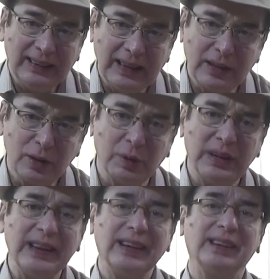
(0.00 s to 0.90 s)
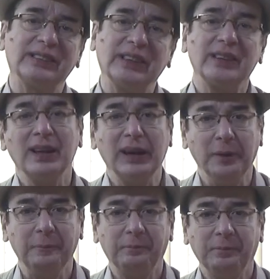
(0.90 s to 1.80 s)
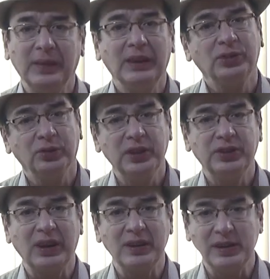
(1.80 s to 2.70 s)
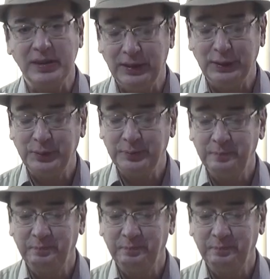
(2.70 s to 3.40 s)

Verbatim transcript: 10 or 20 years earlier. So we started this.